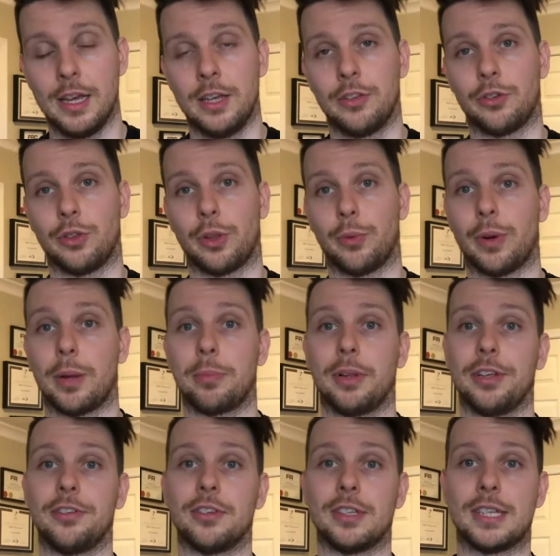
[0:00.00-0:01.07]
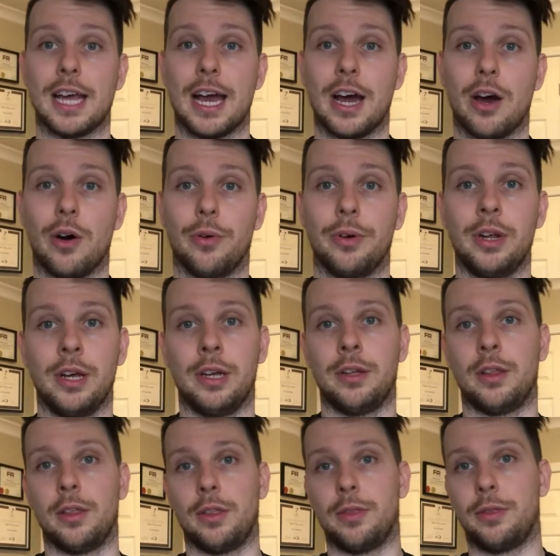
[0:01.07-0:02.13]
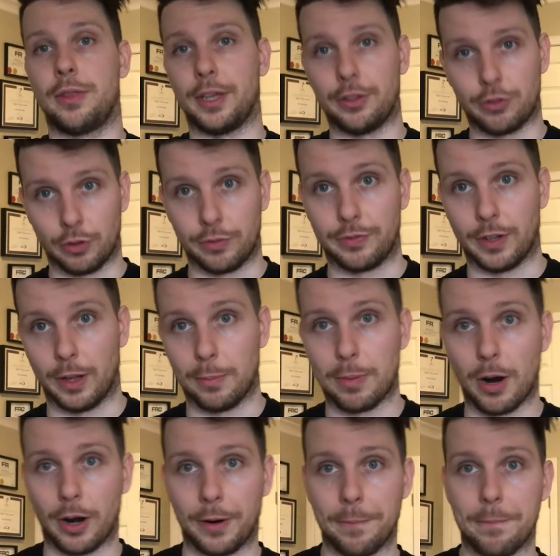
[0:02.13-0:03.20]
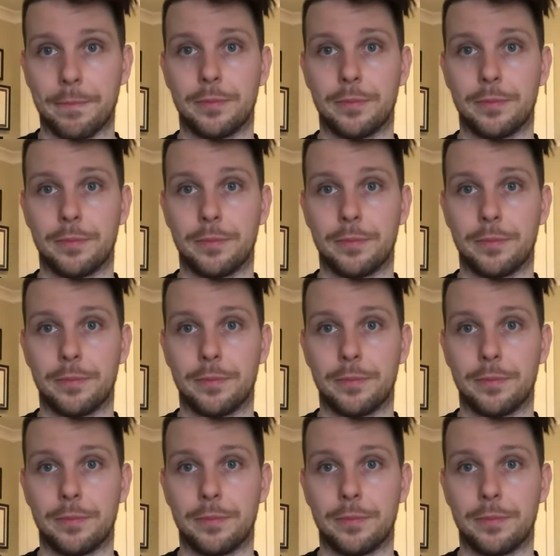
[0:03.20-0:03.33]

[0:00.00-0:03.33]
so then when I place it down, things don't fall apart.